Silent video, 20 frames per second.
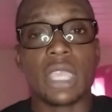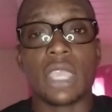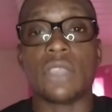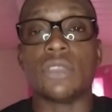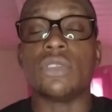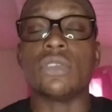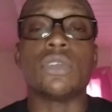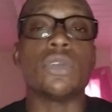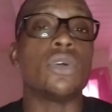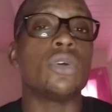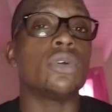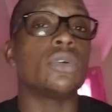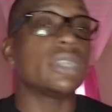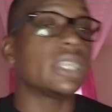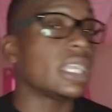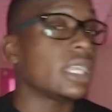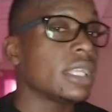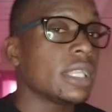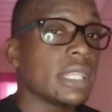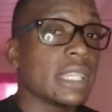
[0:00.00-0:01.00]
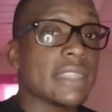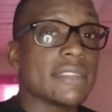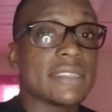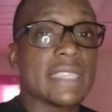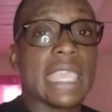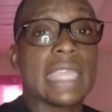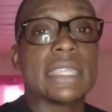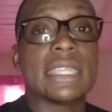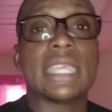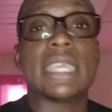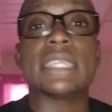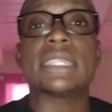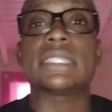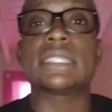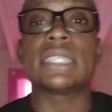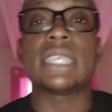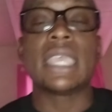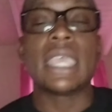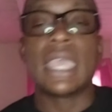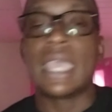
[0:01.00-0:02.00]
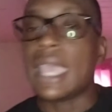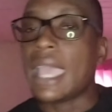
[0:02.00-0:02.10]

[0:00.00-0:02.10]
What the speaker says: here you go, let's get this.